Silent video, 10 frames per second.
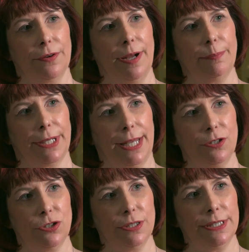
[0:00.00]

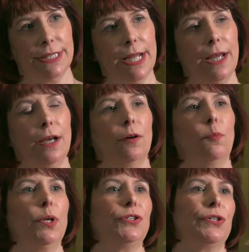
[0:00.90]
applications,
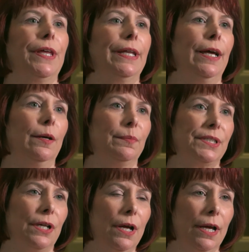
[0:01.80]
which then
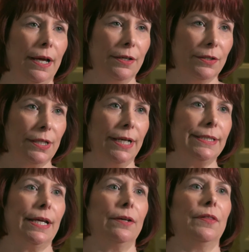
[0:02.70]
helps
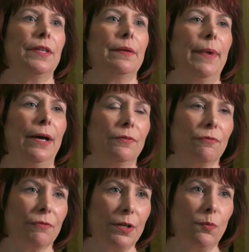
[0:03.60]
cut down on the amount of
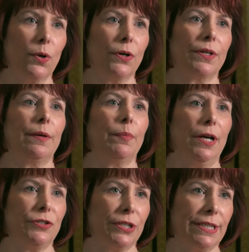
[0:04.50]
rework that
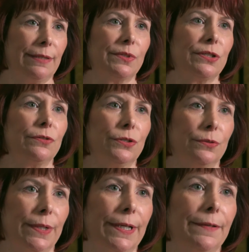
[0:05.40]
project teams are
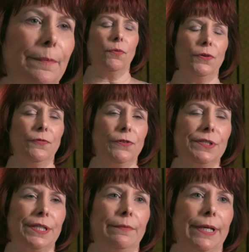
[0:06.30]
doing. The
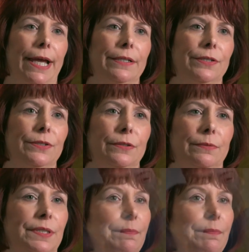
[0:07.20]
first thing we had to do was